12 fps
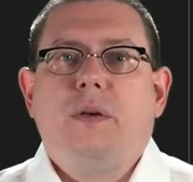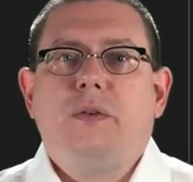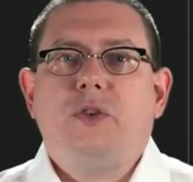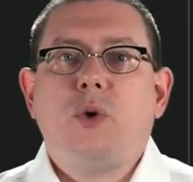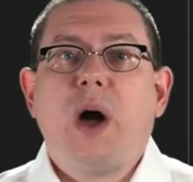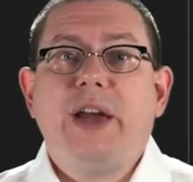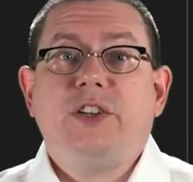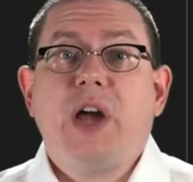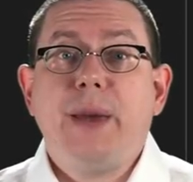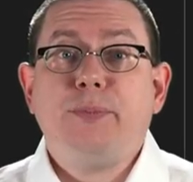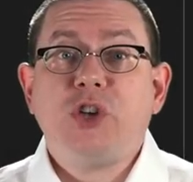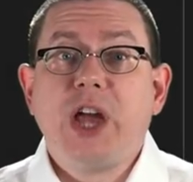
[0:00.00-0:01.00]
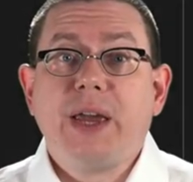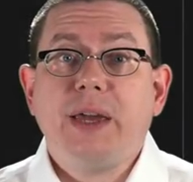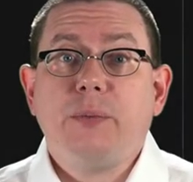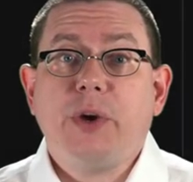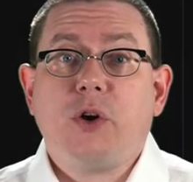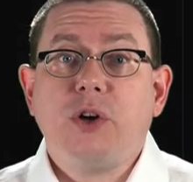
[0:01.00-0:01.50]
So I type check
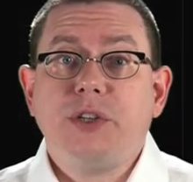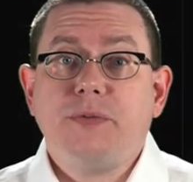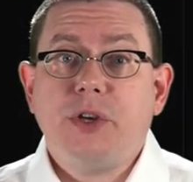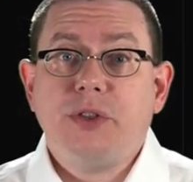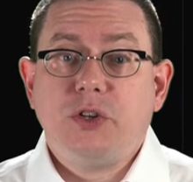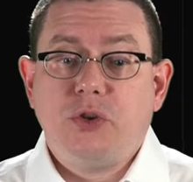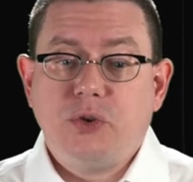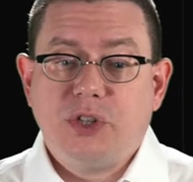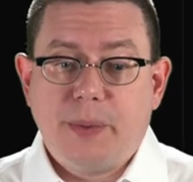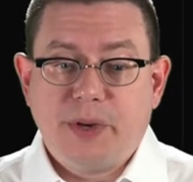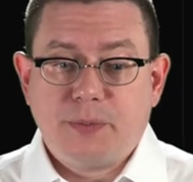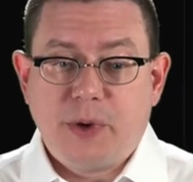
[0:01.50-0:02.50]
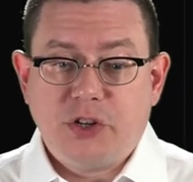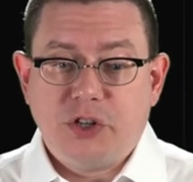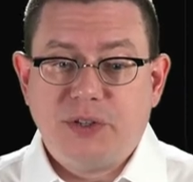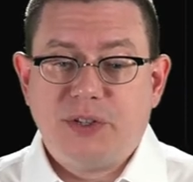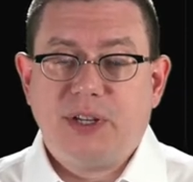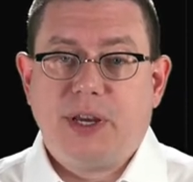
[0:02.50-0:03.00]
recursively the two
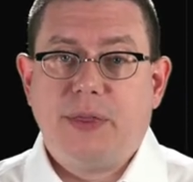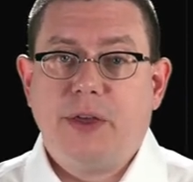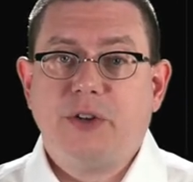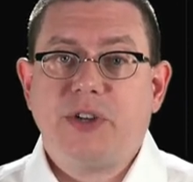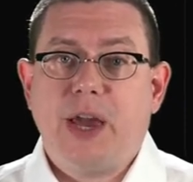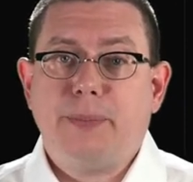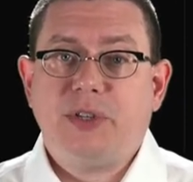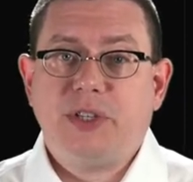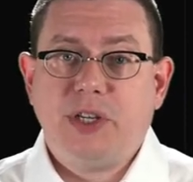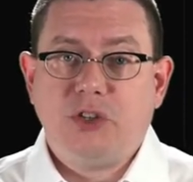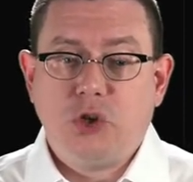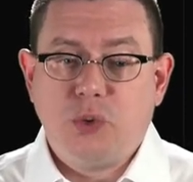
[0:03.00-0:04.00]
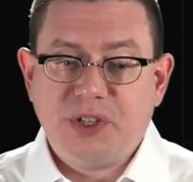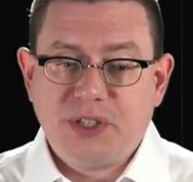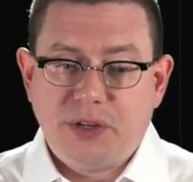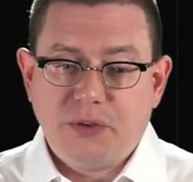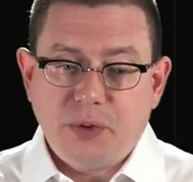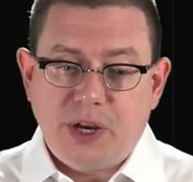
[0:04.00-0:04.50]
subexpressions to get their types T2 and
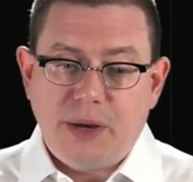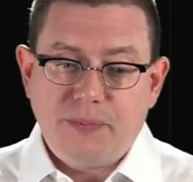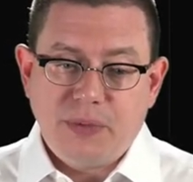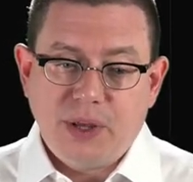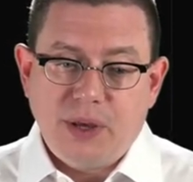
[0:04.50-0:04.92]
T3,